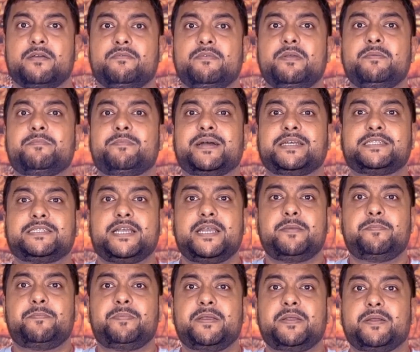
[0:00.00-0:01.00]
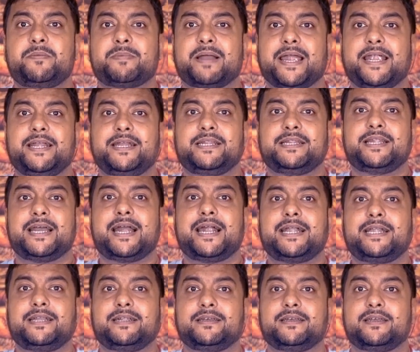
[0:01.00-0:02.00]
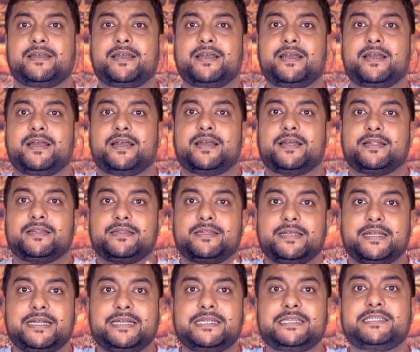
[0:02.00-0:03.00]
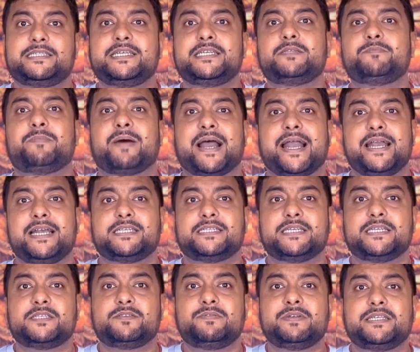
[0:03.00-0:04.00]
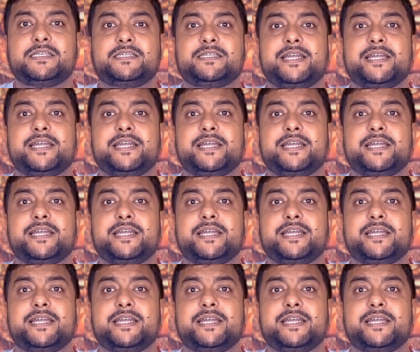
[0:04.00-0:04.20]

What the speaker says: We must keep in mind that it is these biases which